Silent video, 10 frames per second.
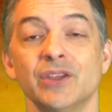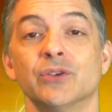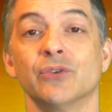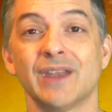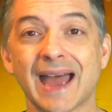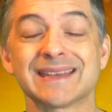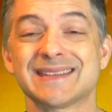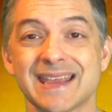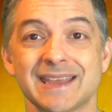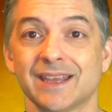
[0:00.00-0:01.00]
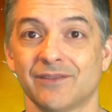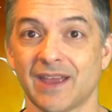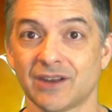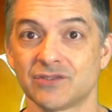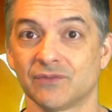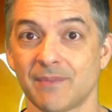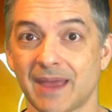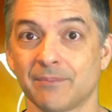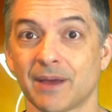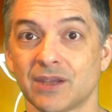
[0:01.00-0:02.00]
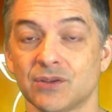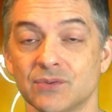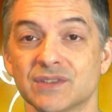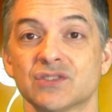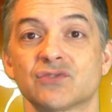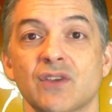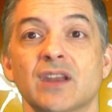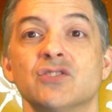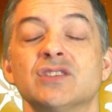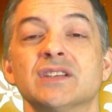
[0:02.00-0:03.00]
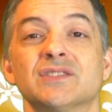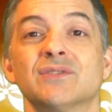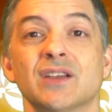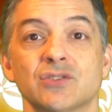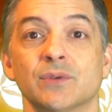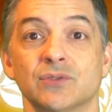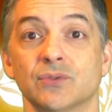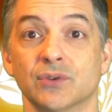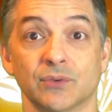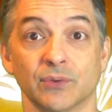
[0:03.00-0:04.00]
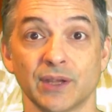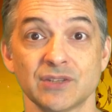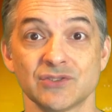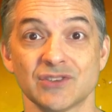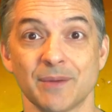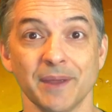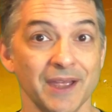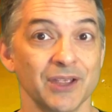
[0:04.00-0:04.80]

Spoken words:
You're not taking advantage of men by using strategies to get you into a good relationship.